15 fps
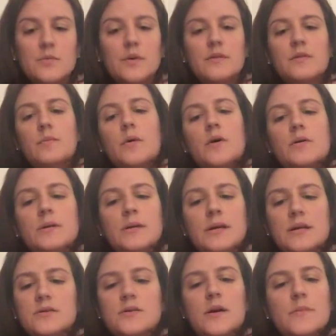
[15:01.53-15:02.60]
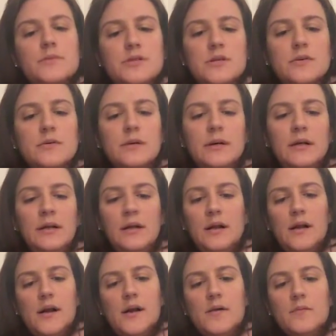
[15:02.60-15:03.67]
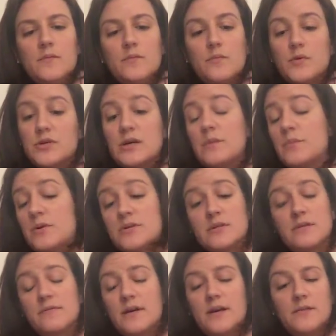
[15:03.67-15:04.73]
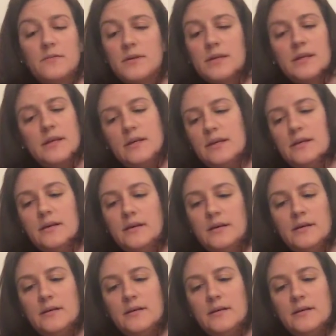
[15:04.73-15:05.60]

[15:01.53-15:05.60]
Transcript: to what the Parkland kids are up to, which I personally find really,